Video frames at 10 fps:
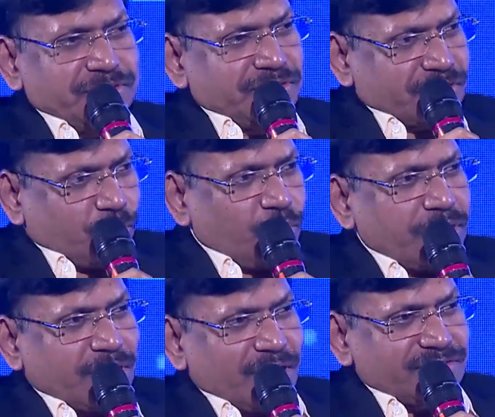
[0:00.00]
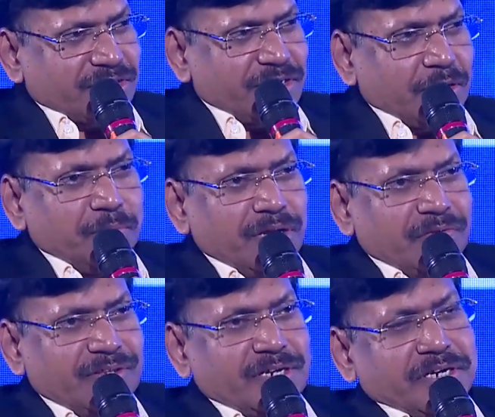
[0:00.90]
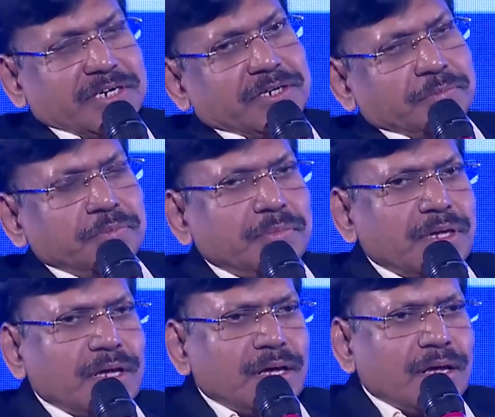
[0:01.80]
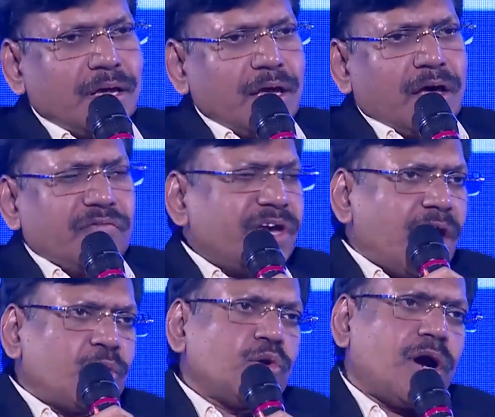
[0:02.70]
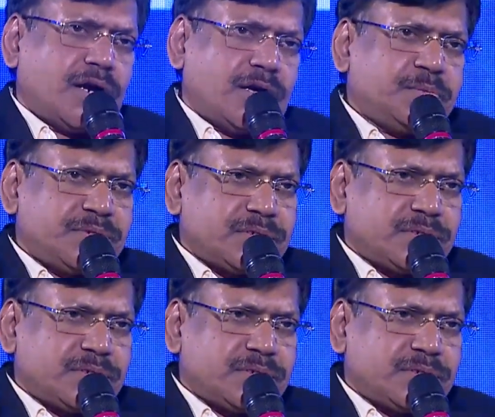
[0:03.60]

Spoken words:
is the only constant, I believe in the dictum. We have to adapt.